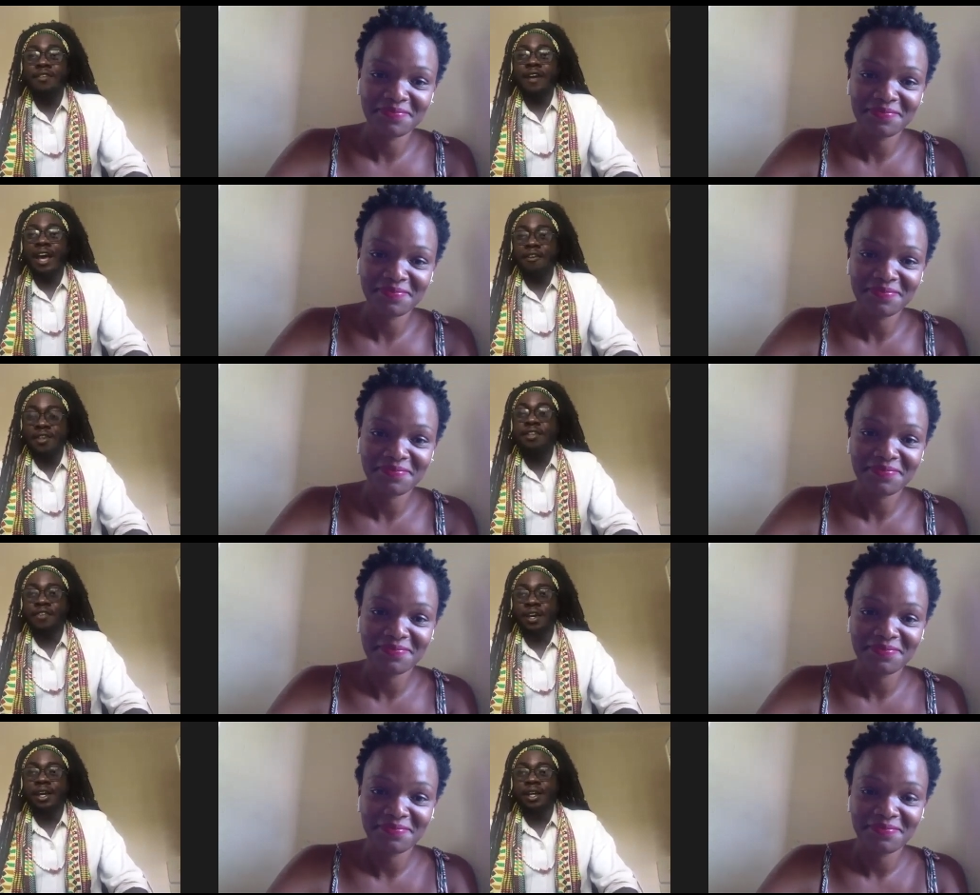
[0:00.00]
Speaker 1: I feel
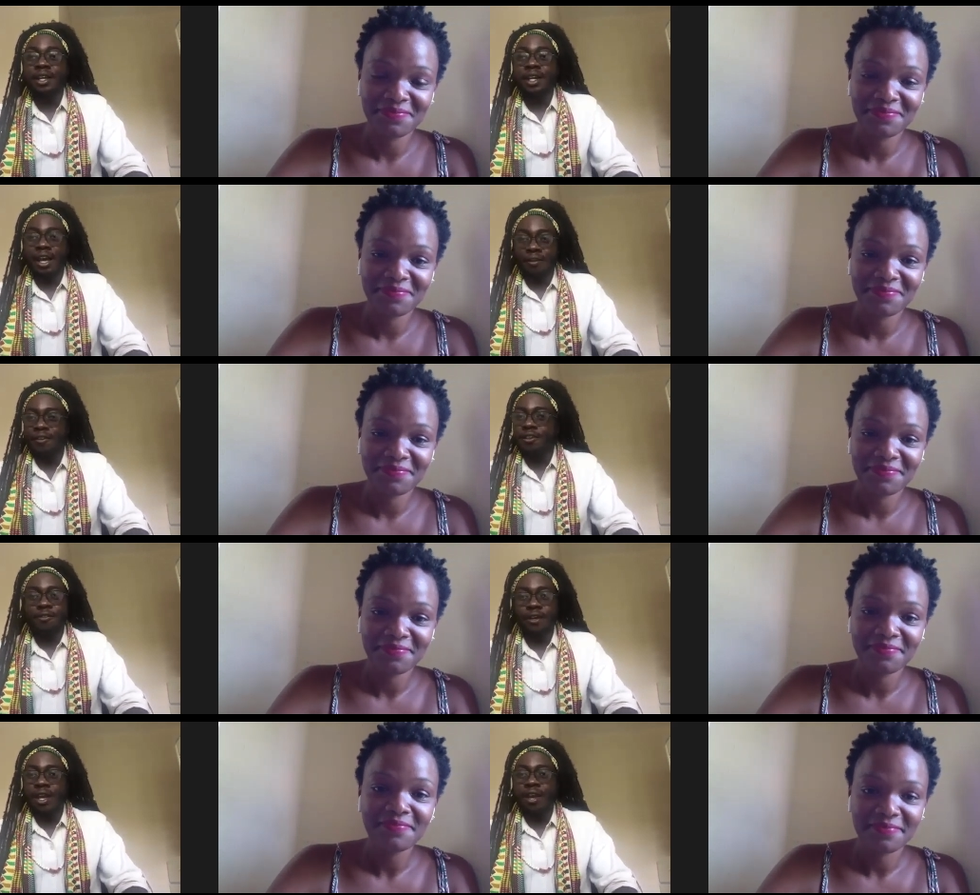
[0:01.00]
fear. I feel
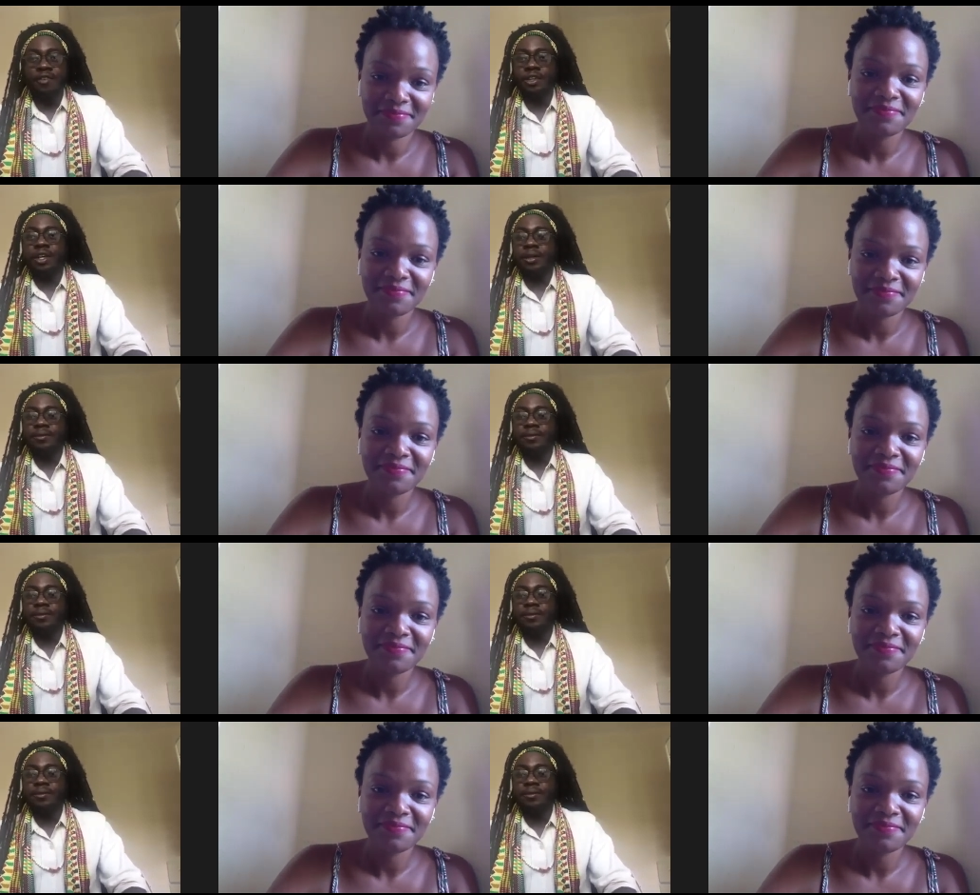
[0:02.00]
fear every day.